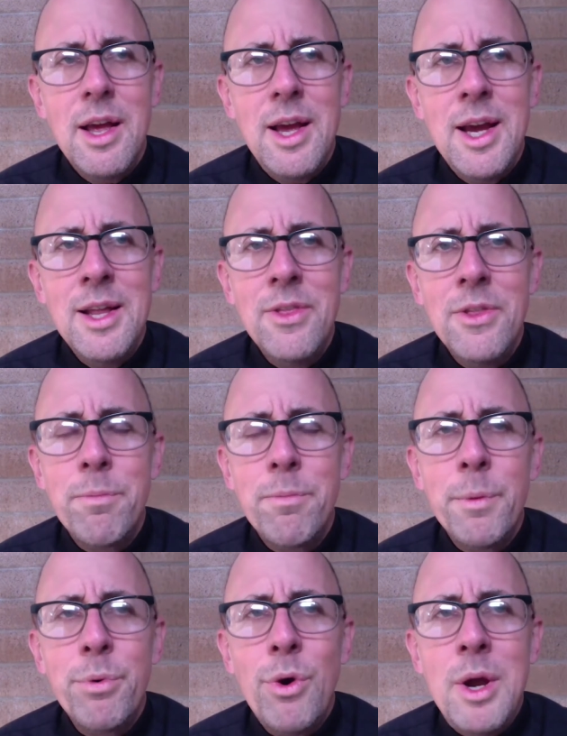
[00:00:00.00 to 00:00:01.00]
And
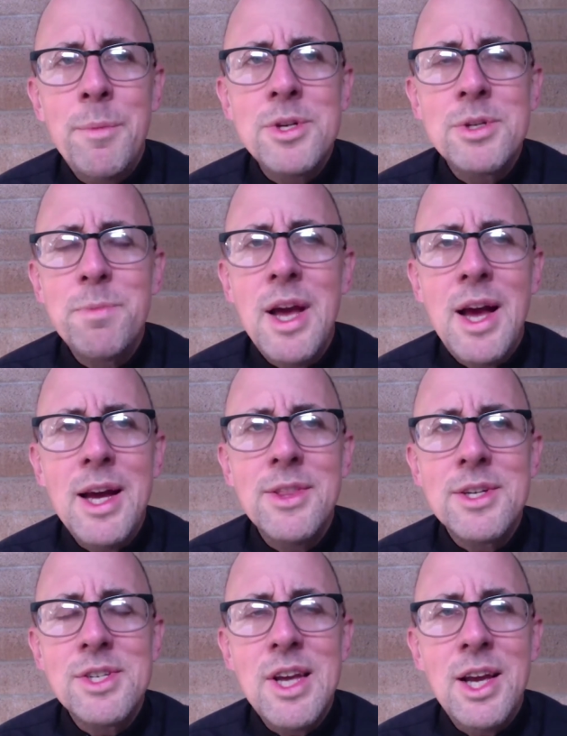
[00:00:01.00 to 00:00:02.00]
the premise behind
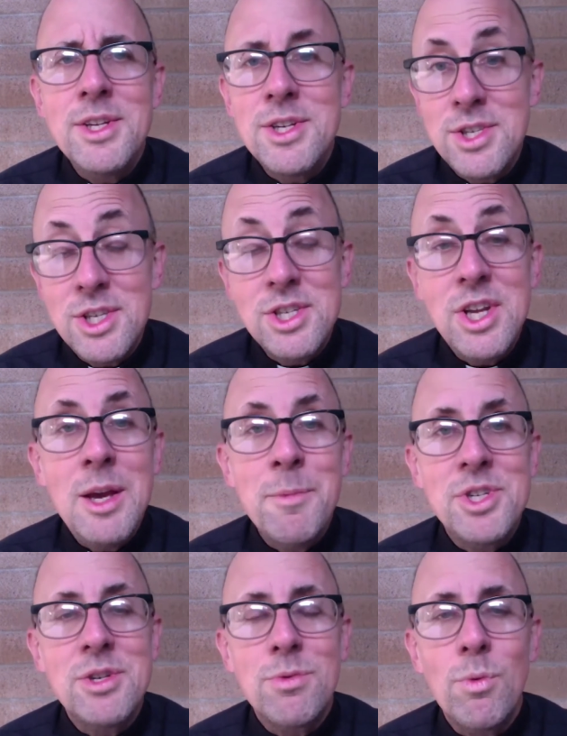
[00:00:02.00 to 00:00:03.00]
the silence is the same
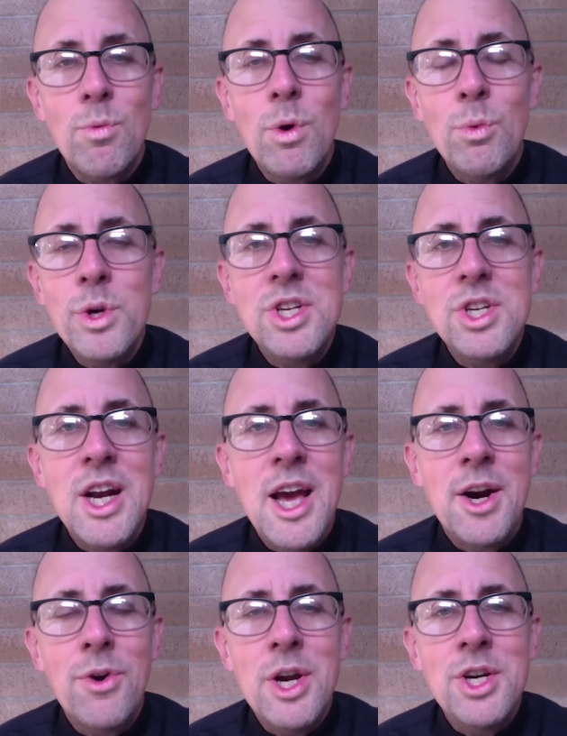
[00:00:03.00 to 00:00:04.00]
as what we see in
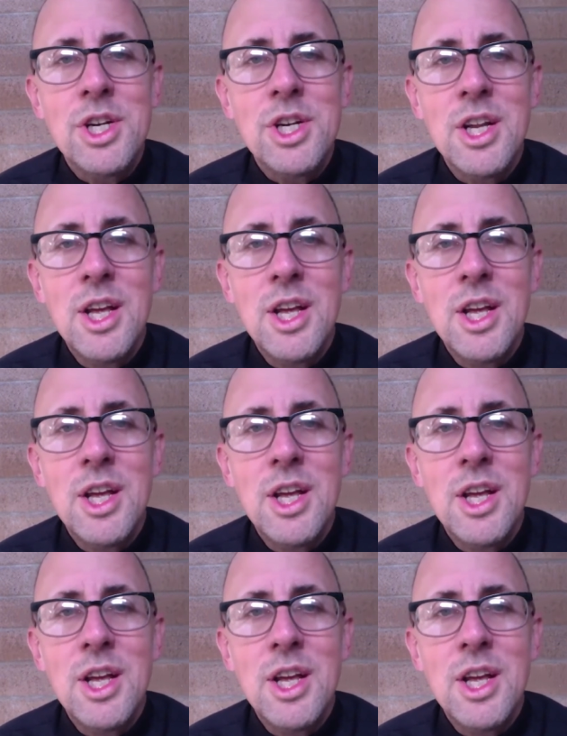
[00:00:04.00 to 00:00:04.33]
adoration.